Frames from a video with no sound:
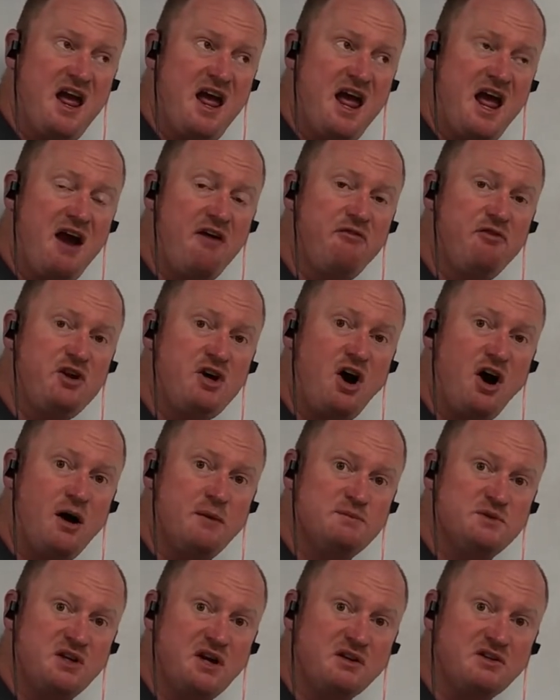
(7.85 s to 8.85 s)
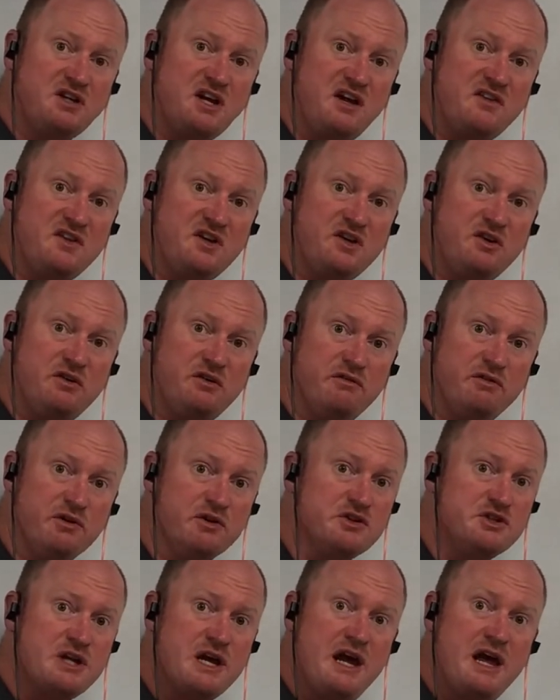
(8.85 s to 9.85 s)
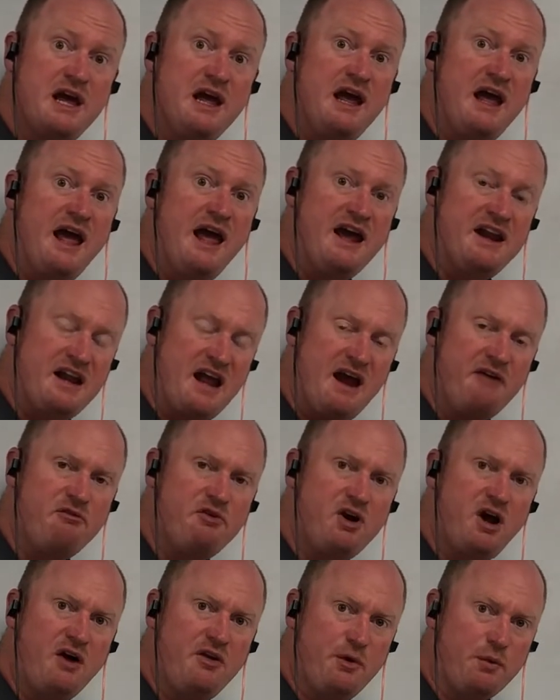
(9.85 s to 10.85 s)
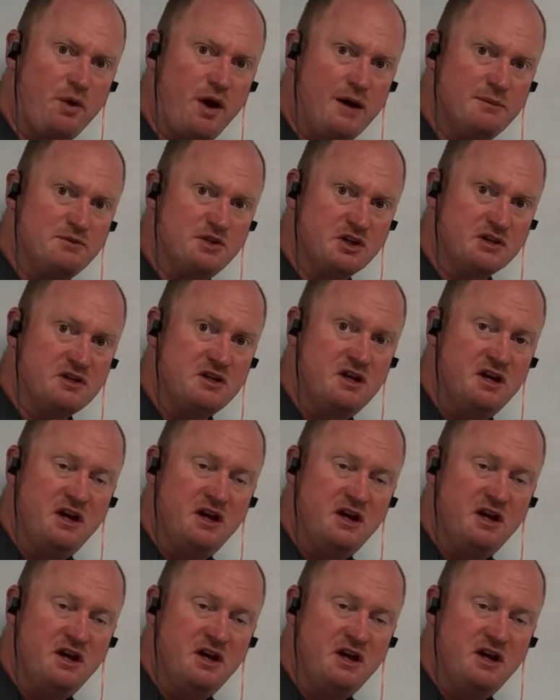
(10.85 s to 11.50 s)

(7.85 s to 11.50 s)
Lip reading: every object in the universe and every other object.